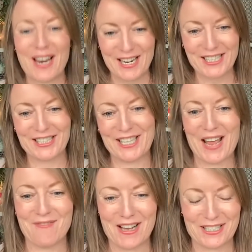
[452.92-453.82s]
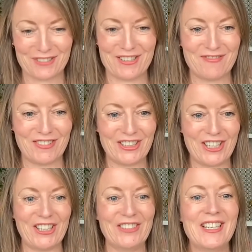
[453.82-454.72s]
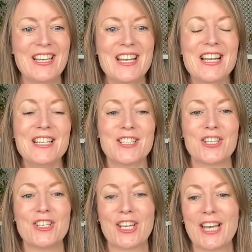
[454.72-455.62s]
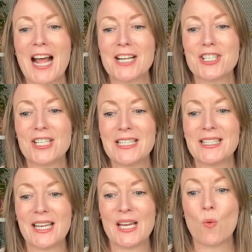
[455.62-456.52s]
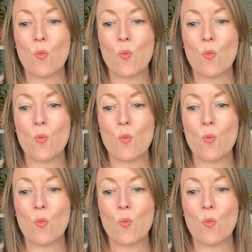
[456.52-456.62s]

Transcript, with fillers: going to share my screen with you so that you can actually see